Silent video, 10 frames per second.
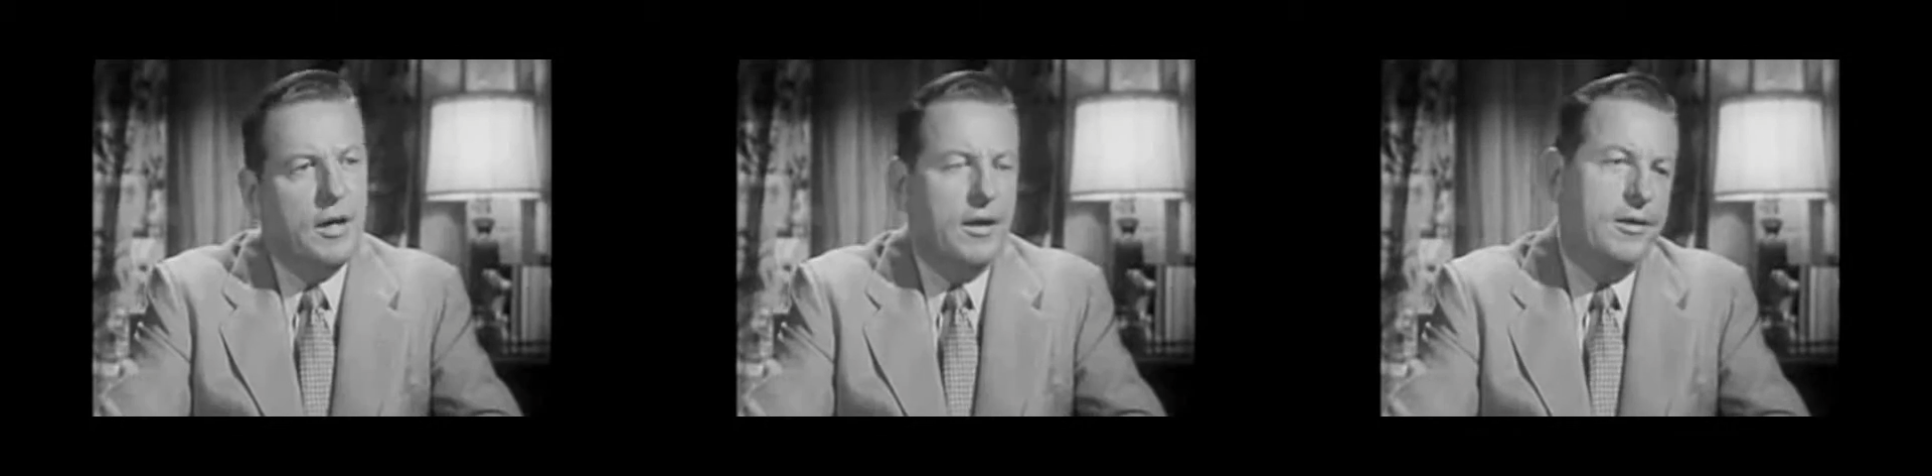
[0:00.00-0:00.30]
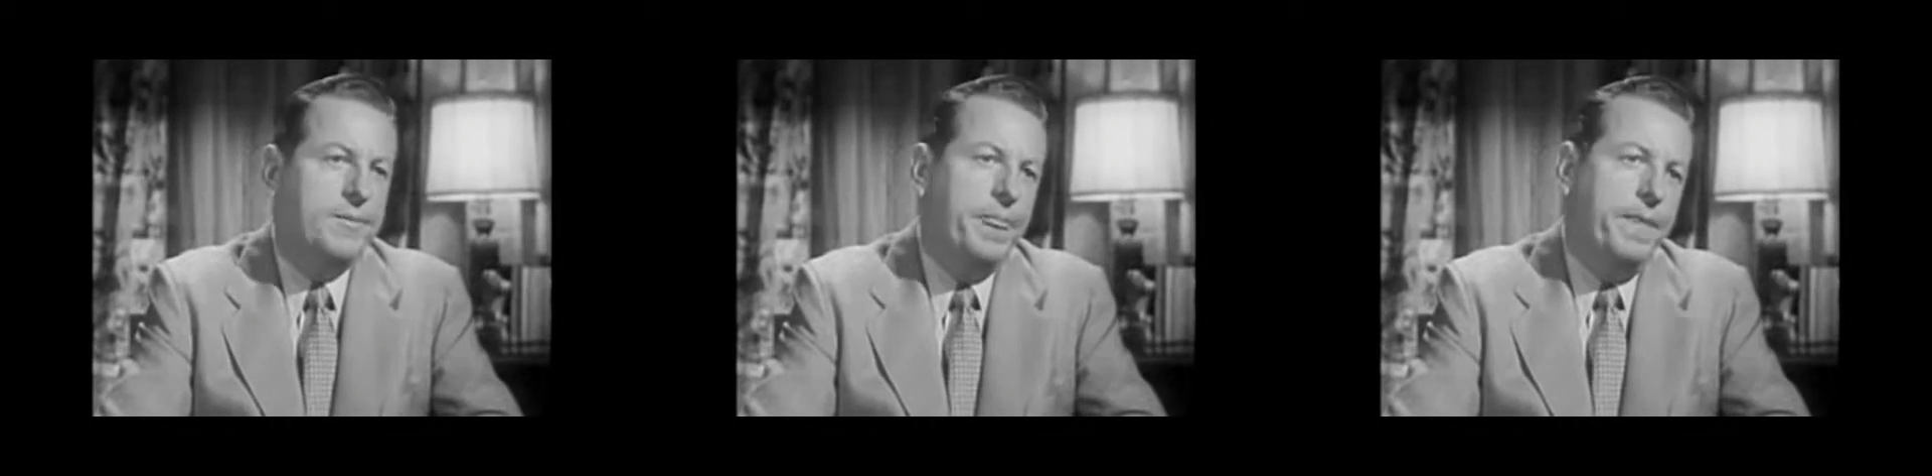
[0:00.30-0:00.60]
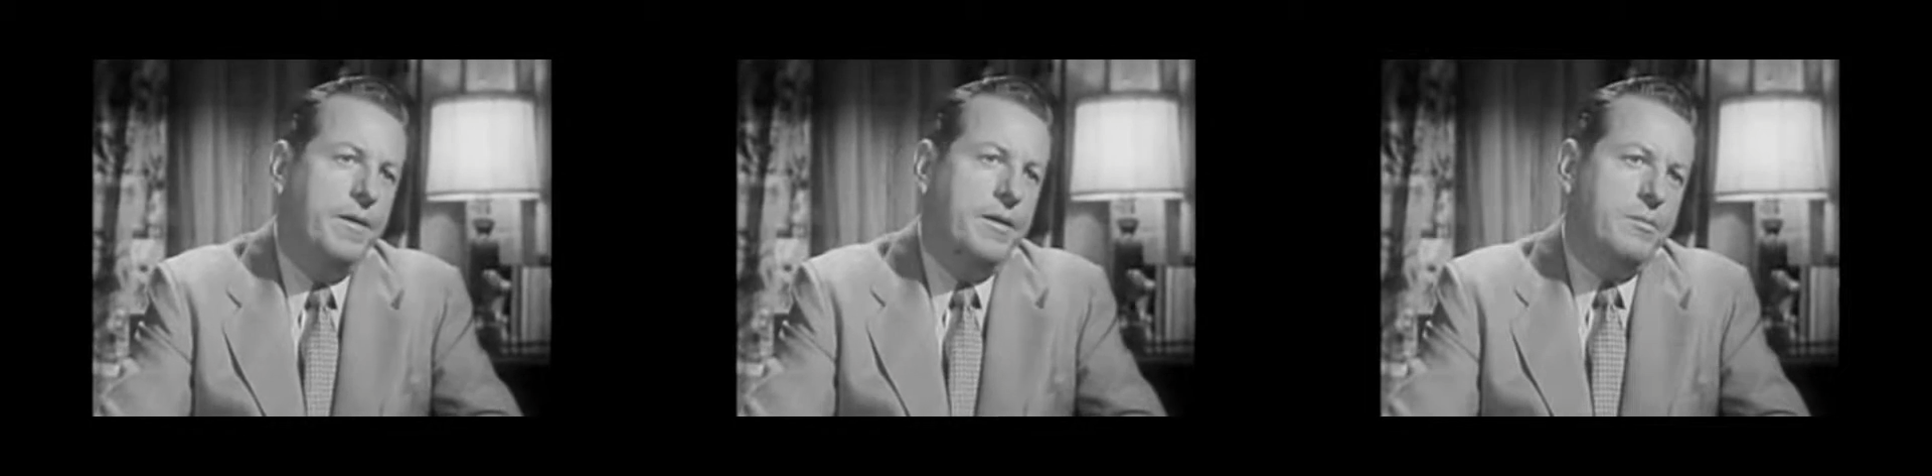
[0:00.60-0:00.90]
Uh-huh.
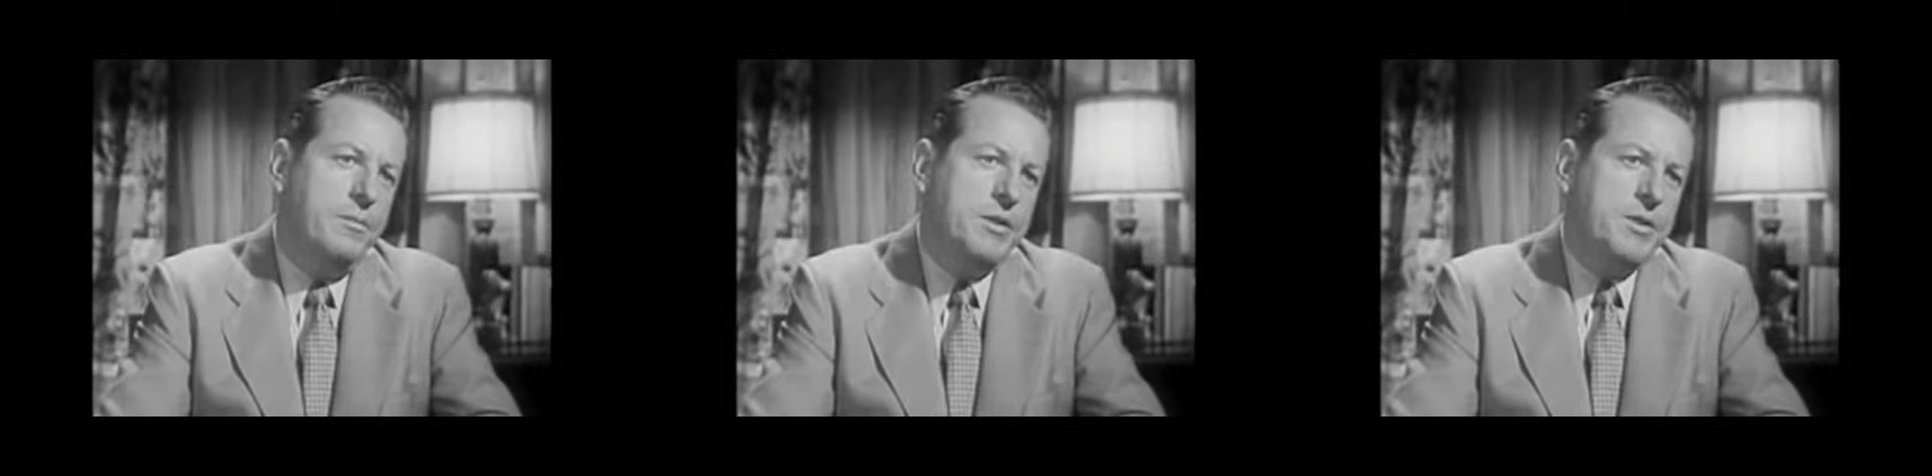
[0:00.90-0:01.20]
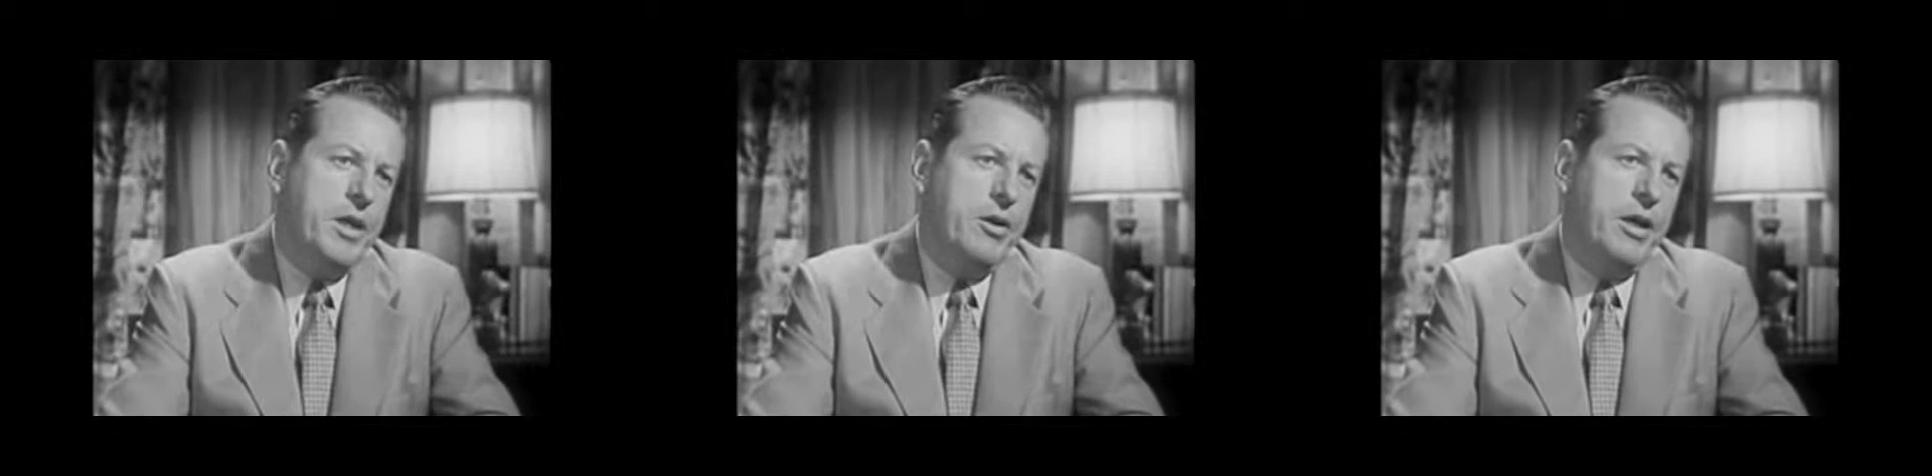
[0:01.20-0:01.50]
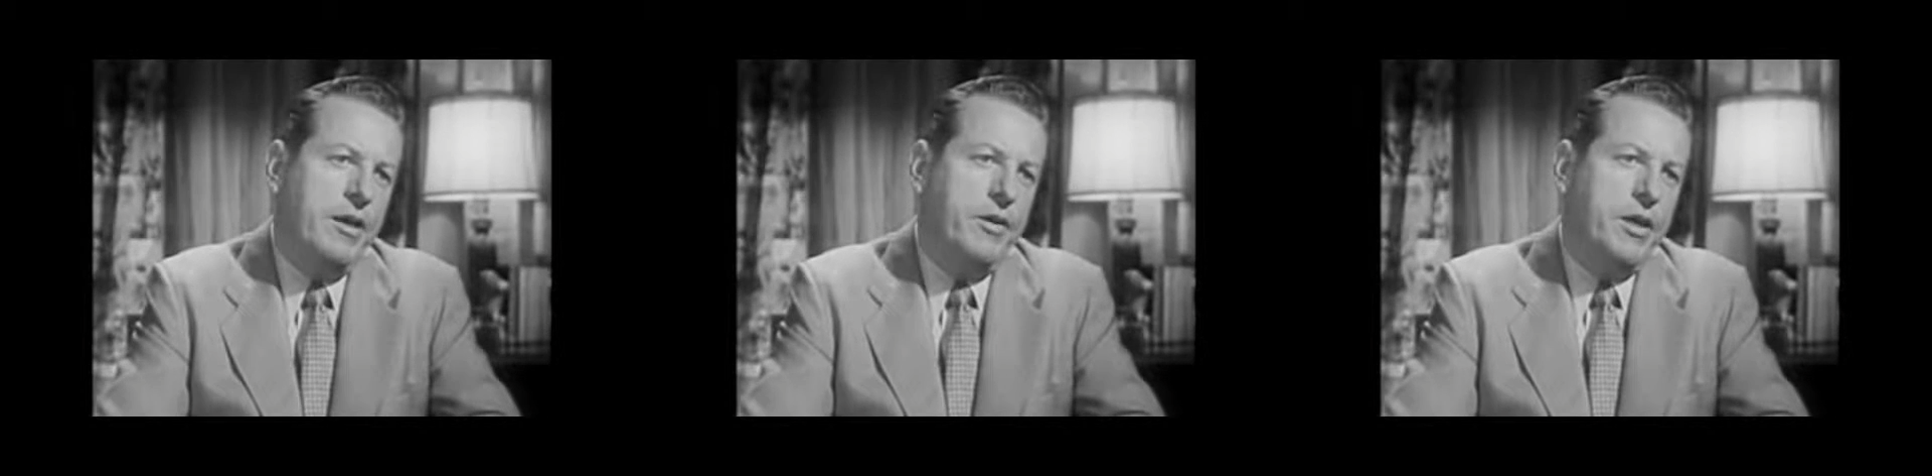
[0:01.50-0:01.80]
Did Mrs. Kieran
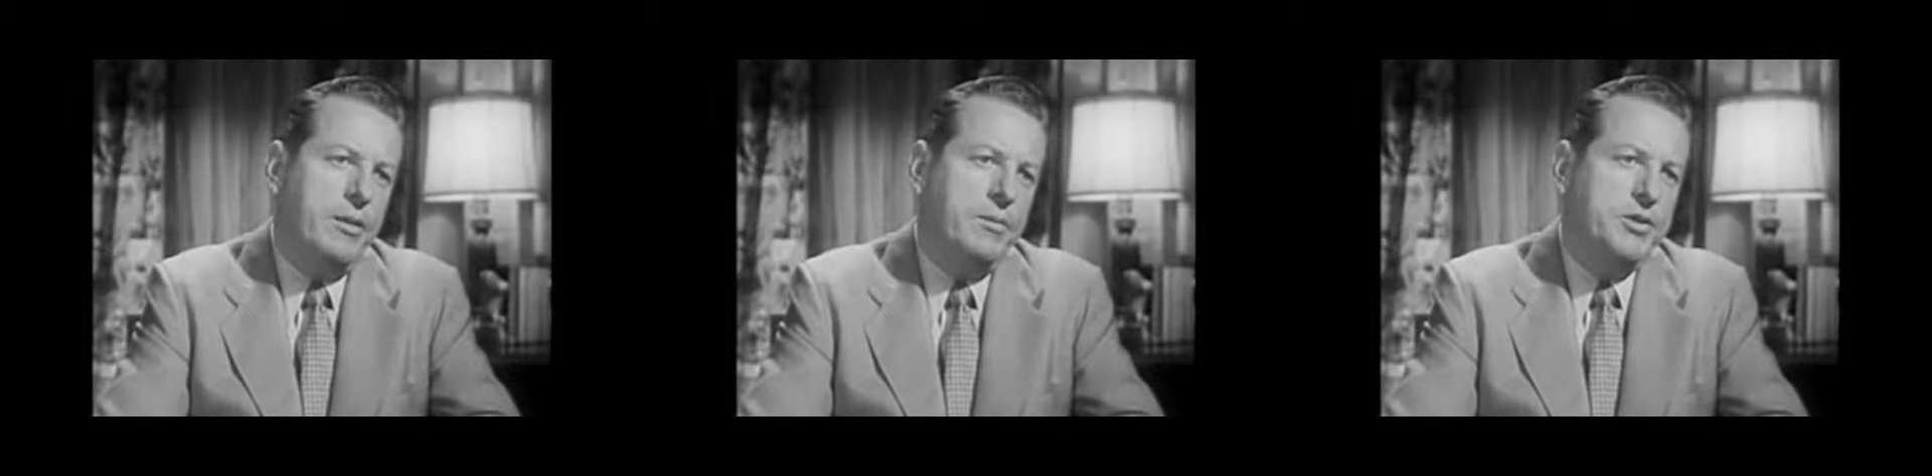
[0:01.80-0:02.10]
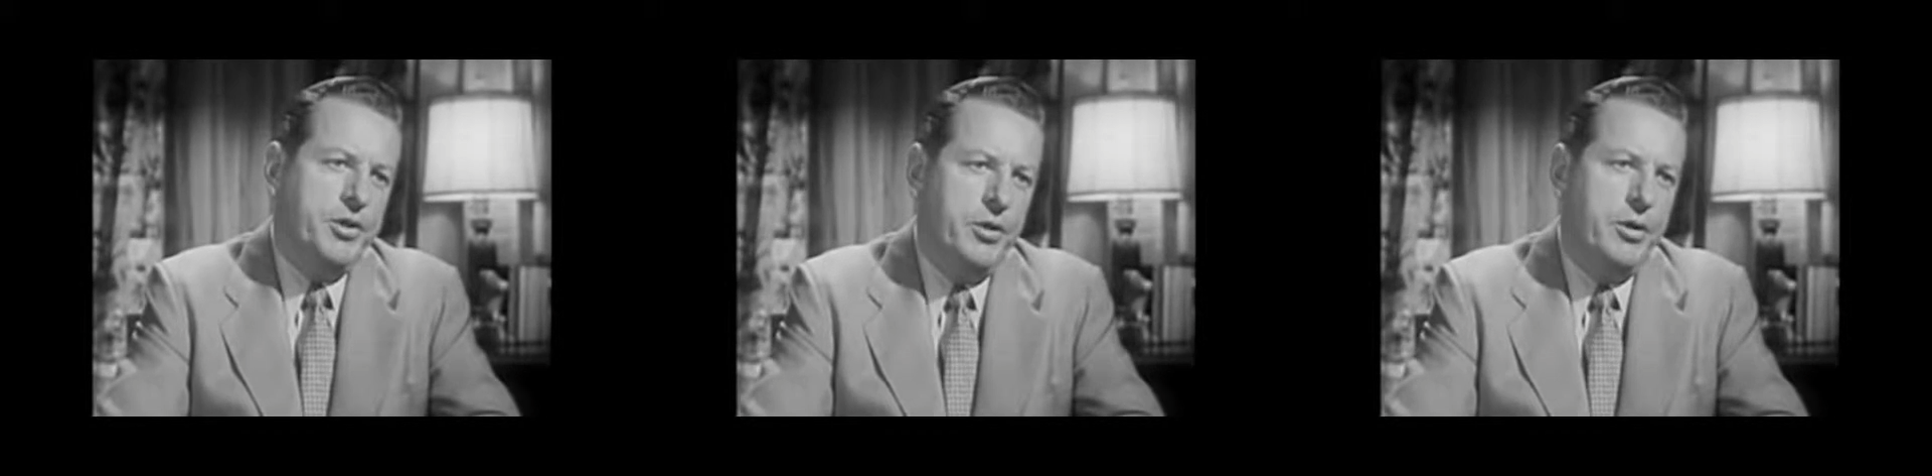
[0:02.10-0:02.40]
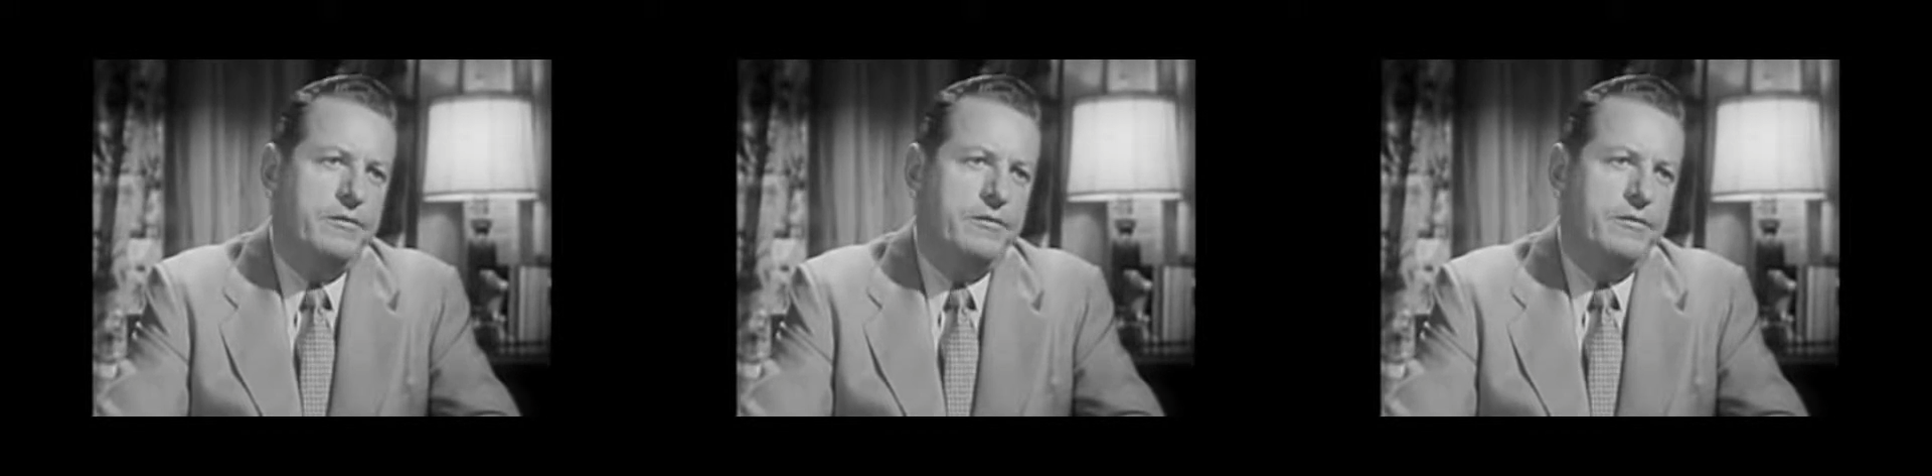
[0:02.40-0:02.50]
have any enemies you know